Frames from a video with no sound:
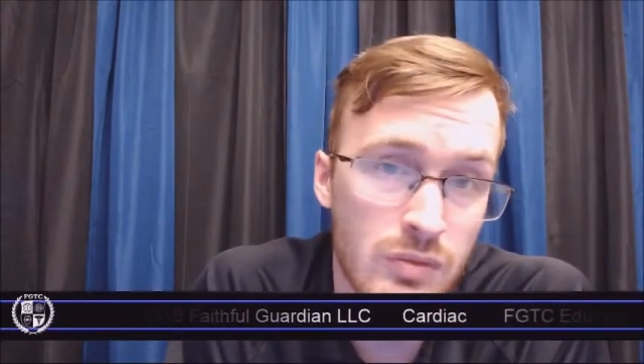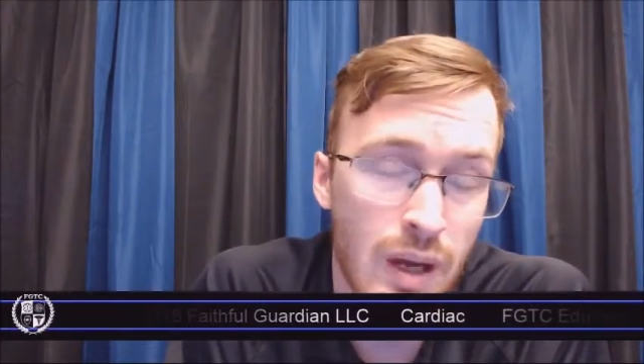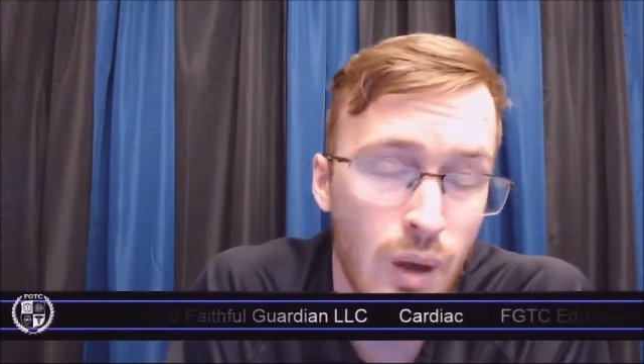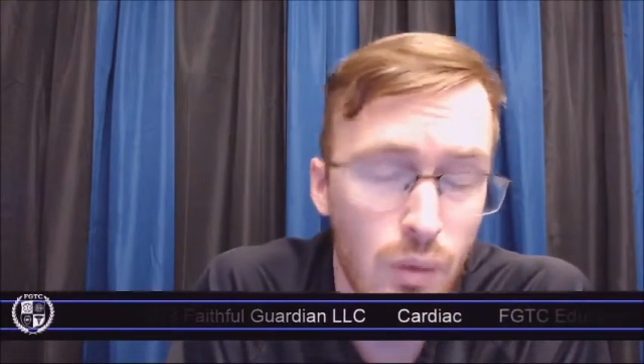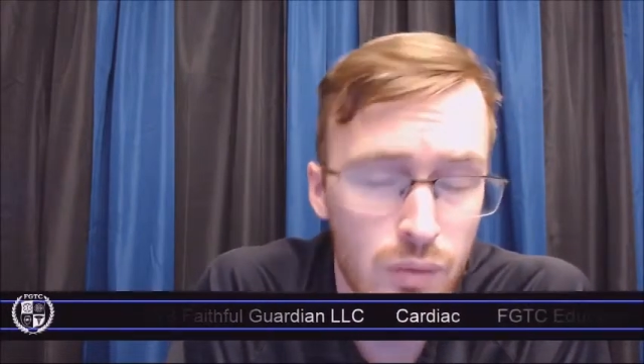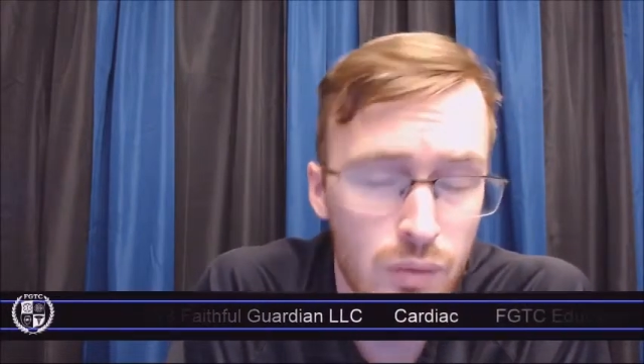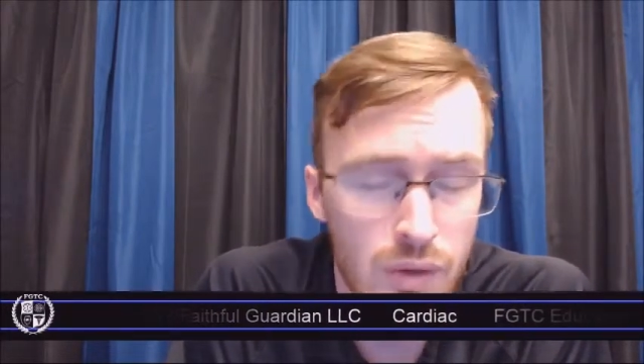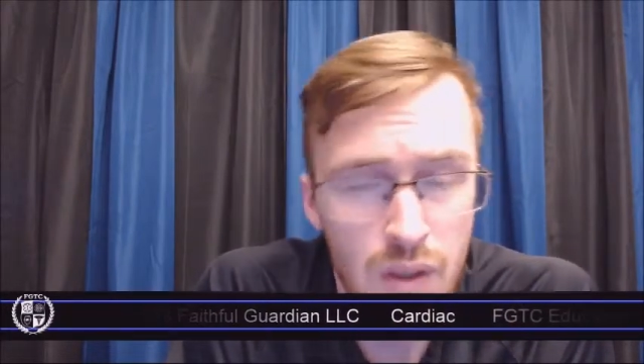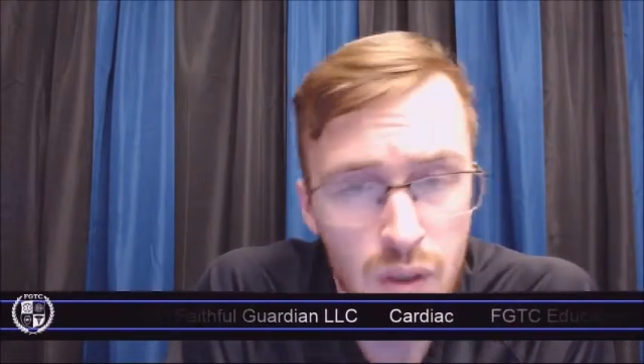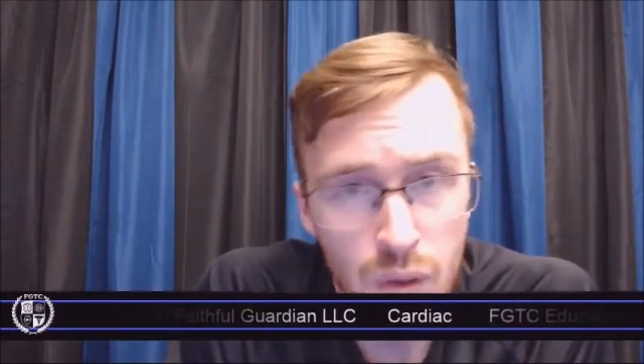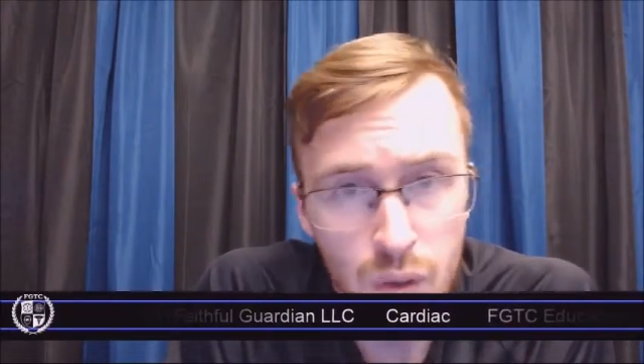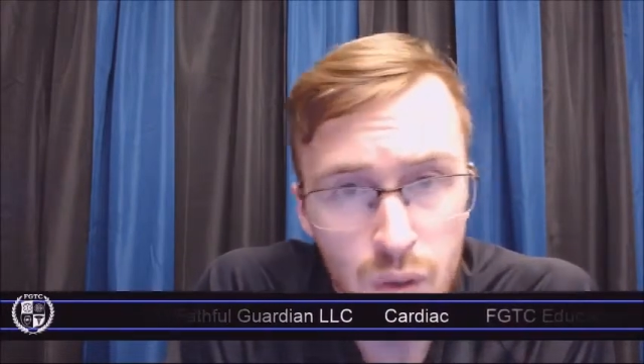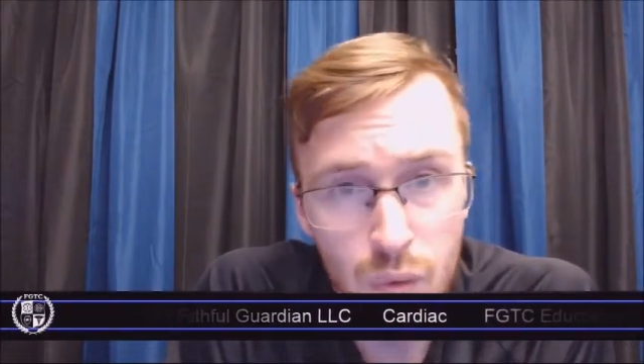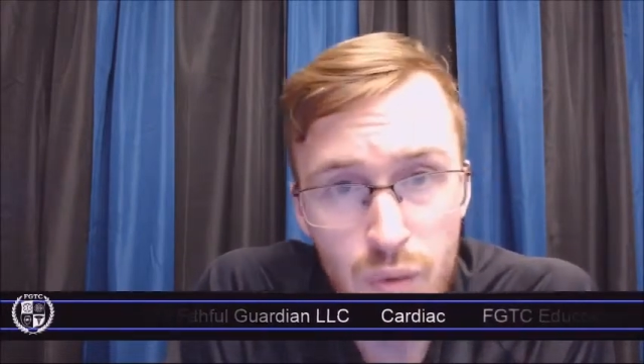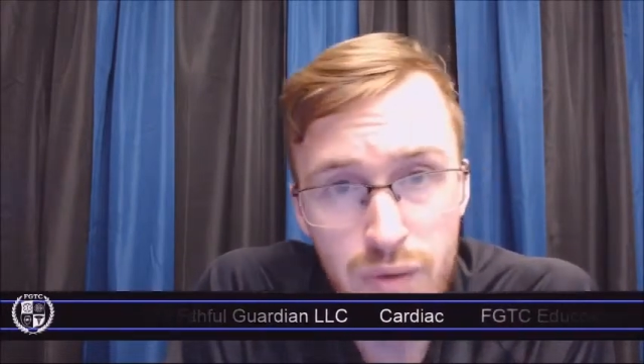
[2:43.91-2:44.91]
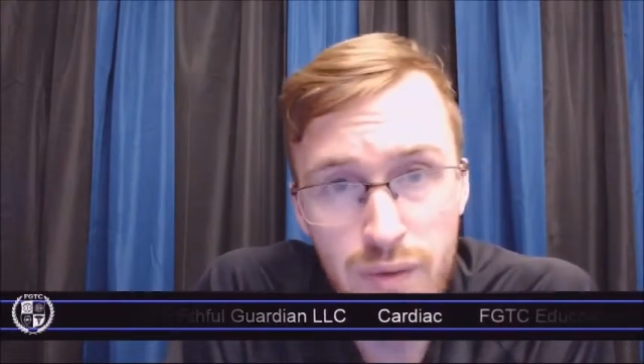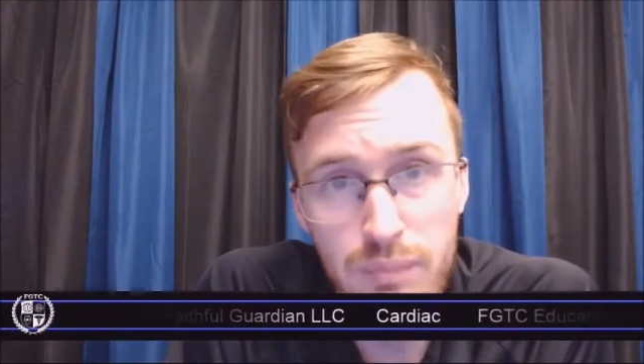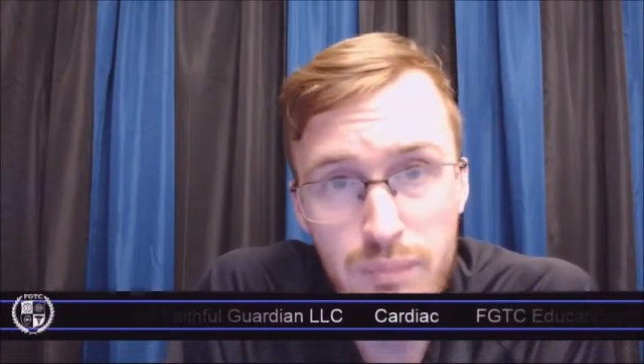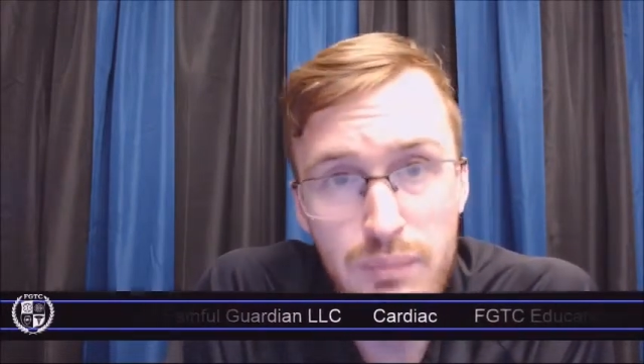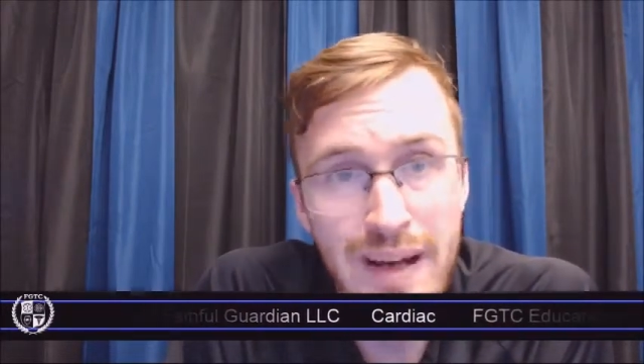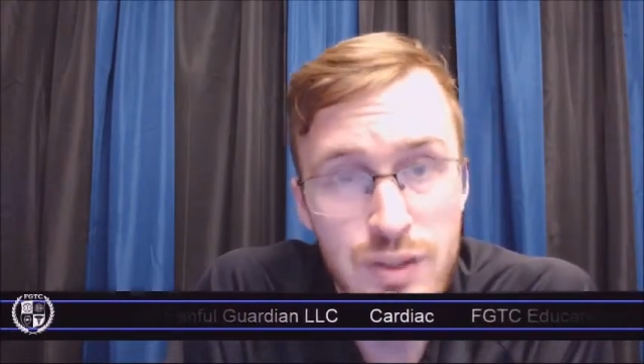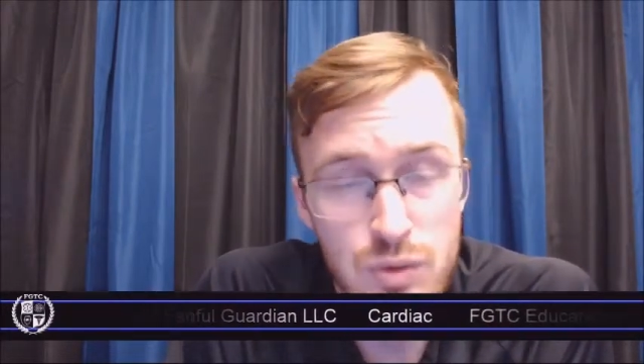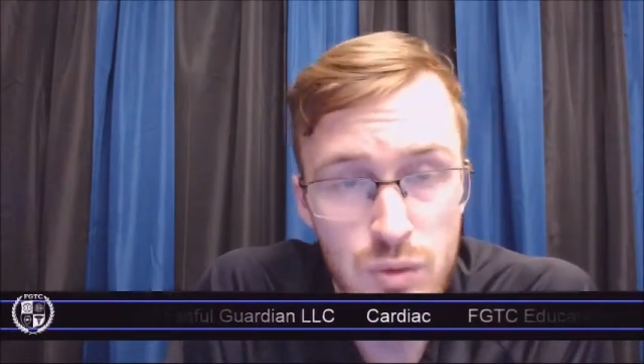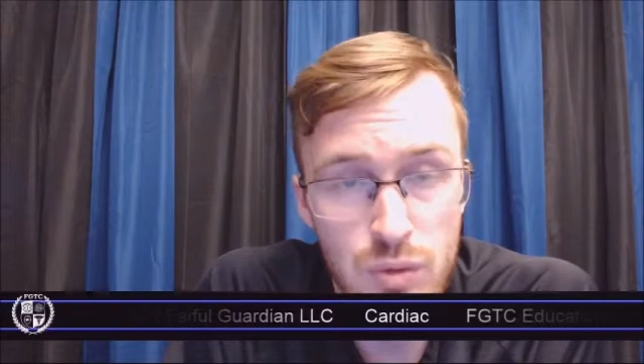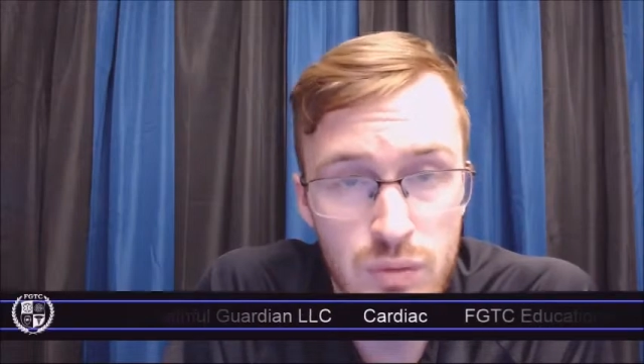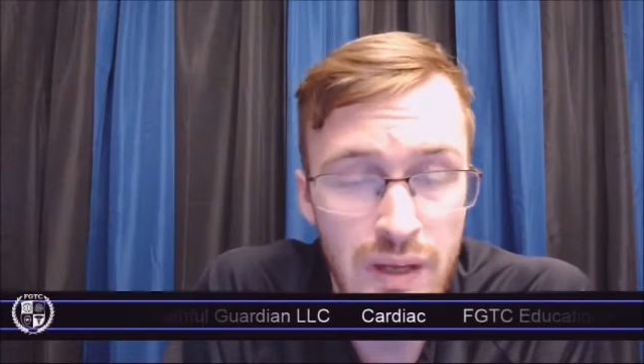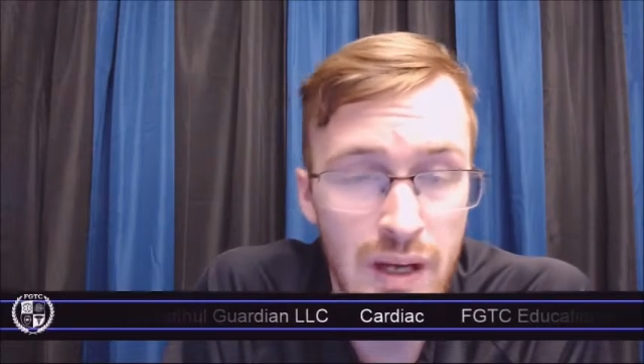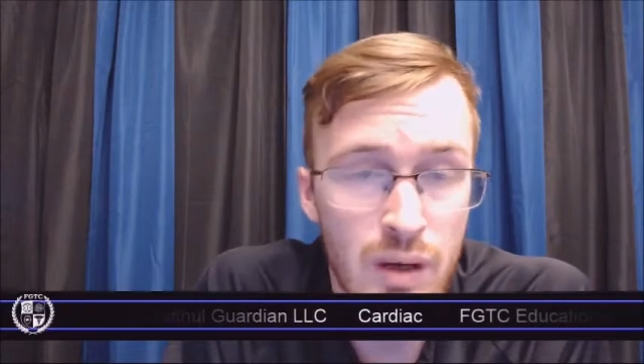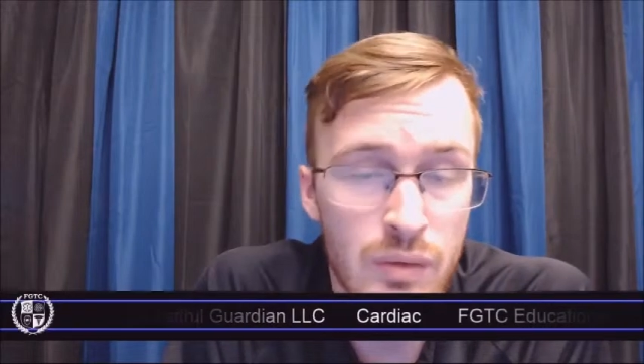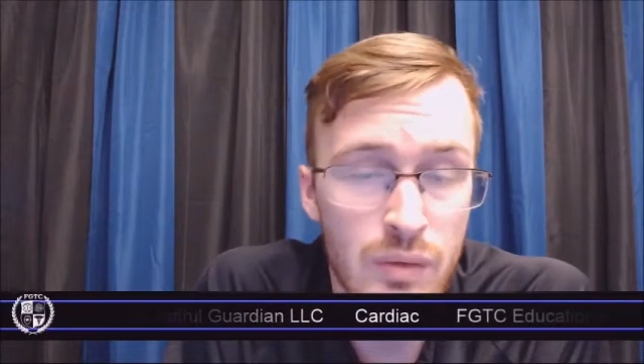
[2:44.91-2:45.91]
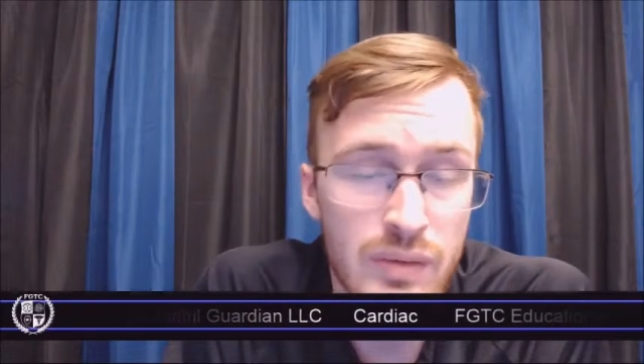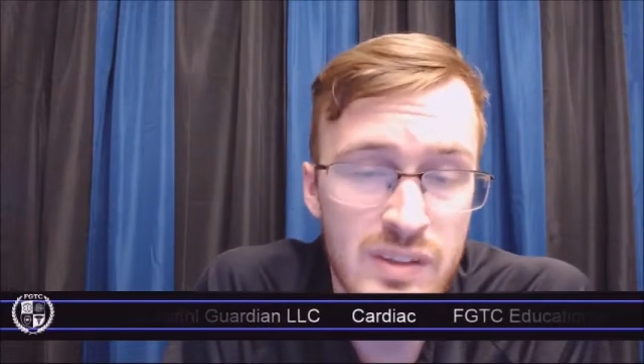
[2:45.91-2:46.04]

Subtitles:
valve, or the mitral valve.